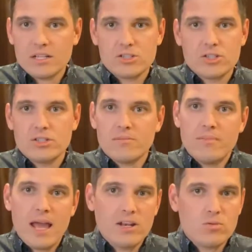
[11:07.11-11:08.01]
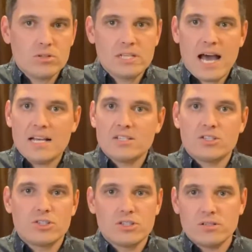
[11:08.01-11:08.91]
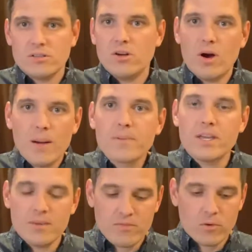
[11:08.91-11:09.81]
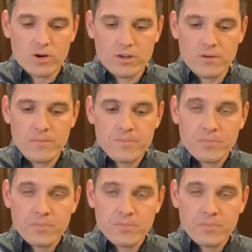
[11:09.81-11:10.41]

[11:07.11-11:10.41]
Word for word: that's just a manual task that's just you know upkeep for you